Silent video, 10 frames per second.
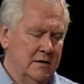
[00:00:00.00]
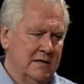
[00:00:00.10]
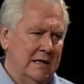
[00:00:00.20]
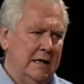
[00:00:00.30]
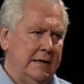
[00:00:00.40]
a
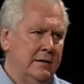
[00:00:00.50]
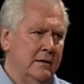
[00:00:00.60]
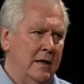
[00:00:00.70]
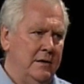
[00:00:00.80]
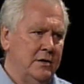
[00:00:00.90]

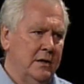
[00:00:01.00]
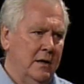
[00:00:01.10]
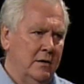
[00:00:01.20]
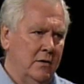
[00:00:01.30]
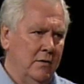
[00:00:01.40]
selected,
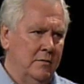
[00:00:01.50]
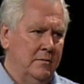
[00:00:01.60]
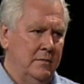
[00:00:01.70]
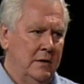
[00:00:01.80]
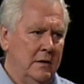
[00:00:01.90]
educated group.
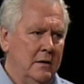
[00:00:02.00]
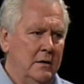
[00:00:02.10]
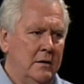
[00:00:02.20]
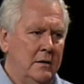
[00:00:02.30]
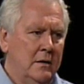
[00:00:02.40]

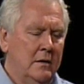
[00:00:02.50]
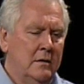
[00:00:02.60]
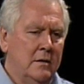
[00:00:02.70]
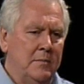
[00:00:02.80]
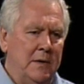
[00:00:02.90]

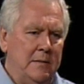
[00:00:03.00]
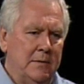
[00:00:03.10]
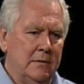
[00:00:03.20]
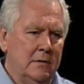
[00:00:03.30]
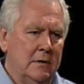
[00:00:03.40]
The
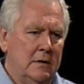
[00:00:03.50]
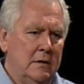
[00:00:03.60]
people